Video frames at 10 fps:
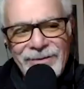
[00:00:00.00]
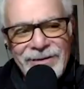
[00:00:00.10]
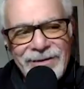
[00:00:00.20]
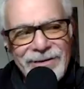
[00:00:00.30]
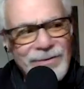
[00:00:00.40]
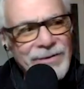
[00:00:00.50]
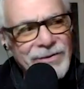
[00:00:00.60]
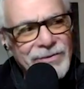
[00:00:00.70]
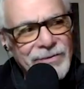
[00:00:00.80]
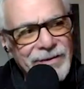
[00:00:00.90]
We did a
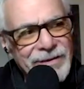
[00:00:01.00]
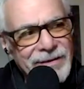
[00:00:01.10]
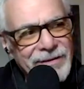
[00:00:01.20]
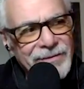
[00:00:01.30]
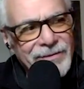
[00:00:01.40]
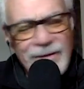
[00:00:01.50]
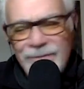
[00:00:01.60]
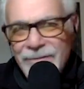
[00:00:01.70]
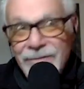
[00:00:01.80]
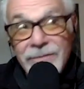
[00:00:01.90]
retreat oh, a
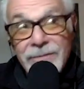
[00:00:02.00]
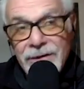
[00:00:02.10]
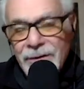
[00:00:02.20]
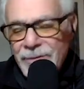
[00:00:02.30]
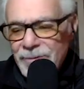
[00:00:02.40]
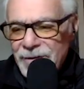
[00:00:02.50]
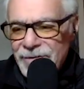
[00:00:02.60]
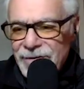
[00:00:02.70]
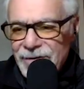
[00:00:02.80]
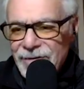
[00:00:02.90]
couple, a couple of
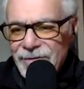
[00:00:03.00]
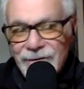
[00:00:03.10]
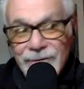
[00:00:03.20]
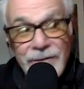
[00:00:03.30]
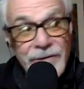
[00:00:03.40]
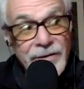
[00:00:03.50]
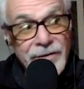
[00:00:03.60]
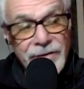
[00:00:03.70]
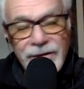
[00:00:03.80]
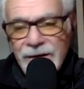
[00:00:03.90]
months ago, or a month
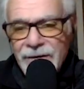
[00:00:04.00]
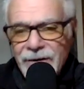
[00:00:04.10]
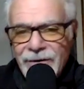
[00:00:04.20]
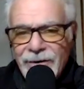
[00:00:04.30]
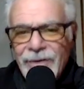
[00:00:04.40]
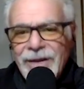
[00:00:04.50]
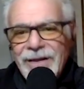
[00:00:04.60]
ago, not that long ago,